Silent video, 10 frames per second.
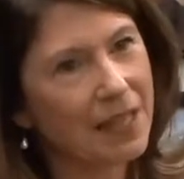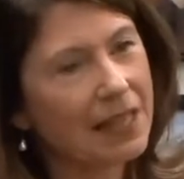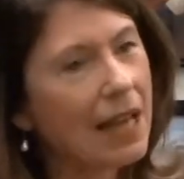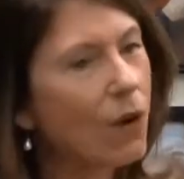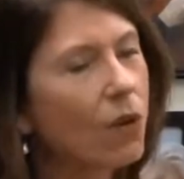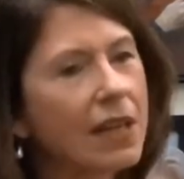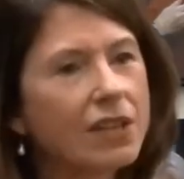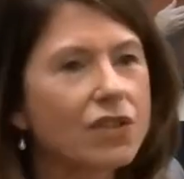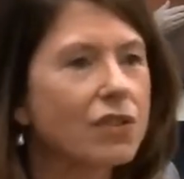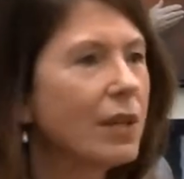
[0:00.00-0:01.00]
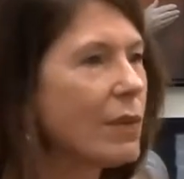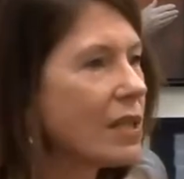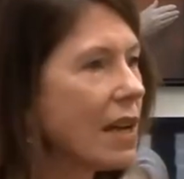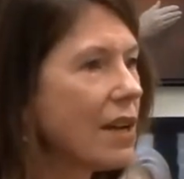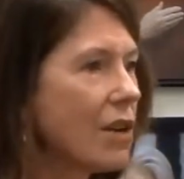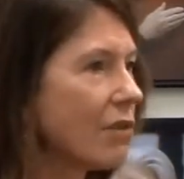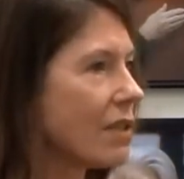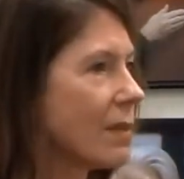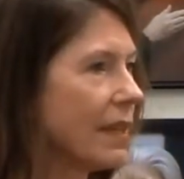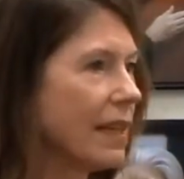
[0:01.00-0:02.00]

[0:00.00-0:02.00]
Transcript: That whole history was unknown to me.